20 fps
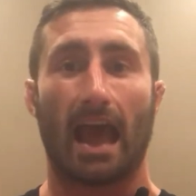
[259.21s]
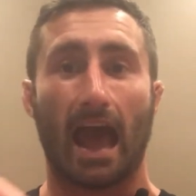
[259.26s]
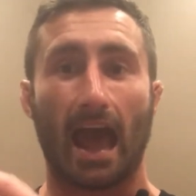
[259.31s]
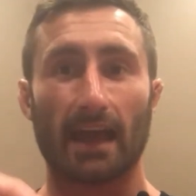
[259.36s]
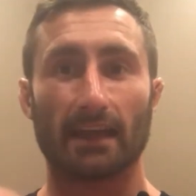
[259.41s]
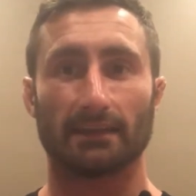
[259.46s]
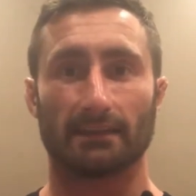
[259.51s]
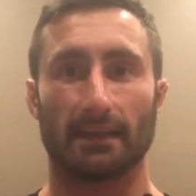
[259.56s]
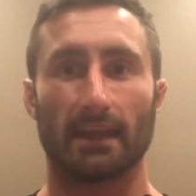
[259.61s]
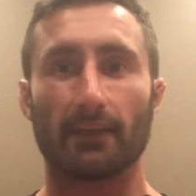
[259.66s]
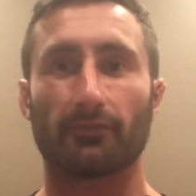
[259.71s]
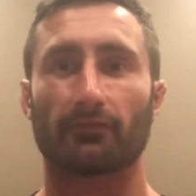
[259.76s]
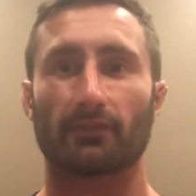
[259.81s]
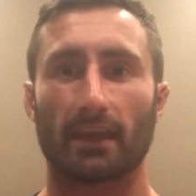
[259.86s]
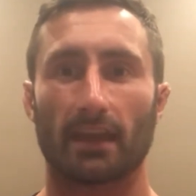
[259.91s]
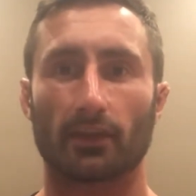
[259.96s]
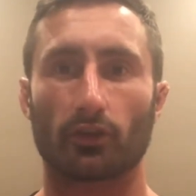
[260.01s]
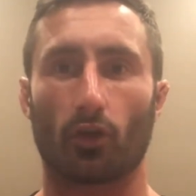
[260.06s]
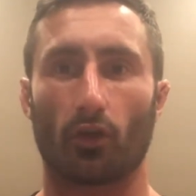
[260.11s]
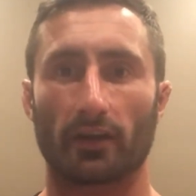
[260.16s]
as if
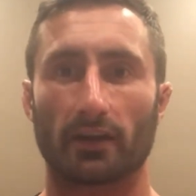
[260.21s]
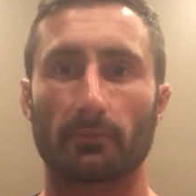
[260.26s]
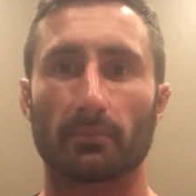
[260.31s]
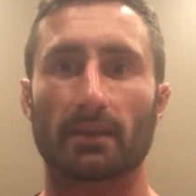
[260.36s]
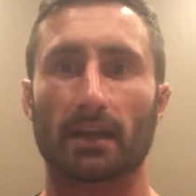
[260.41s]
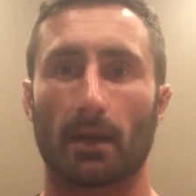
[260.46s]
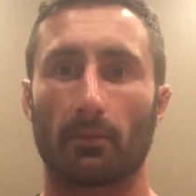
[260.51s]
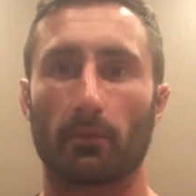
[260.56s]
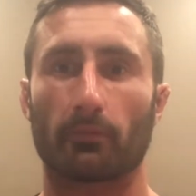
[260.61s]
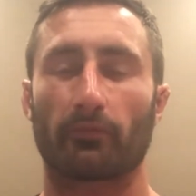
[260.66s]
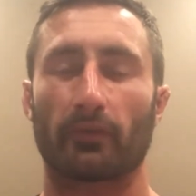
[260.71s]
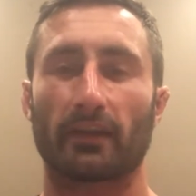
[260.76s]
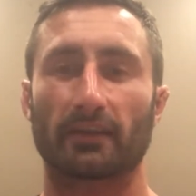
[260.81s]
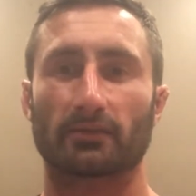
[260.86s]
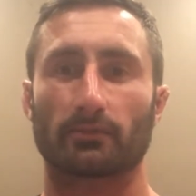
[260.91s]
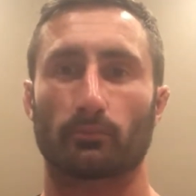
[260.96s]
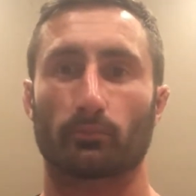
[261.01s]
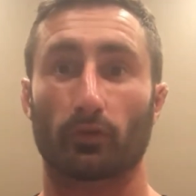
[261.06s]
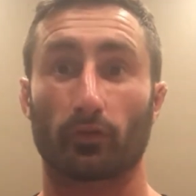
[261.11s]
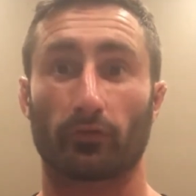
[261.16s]
they're going to become a
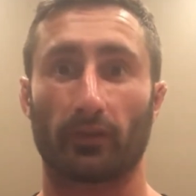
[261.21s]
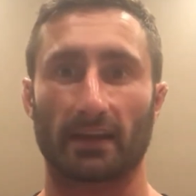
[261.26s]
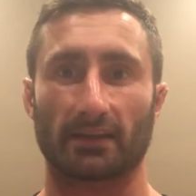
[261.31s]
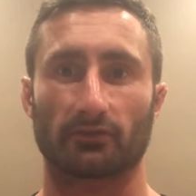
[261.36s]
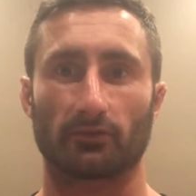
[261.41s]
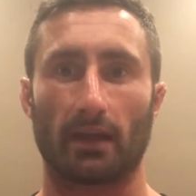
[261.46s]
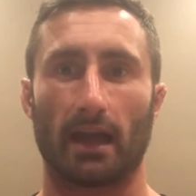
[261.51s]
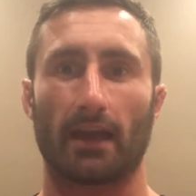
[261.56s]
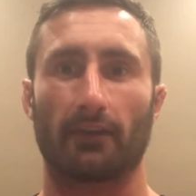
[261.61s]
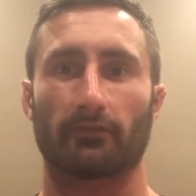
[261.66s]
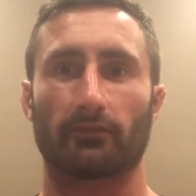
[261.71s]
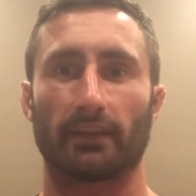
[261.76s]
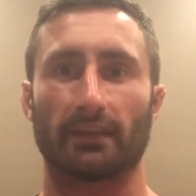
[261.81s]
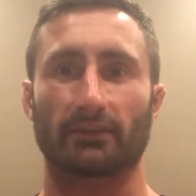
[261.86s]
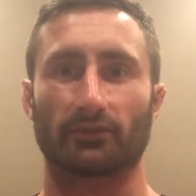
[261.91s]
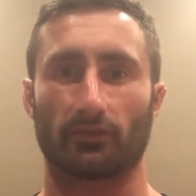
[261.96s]
professional athlete,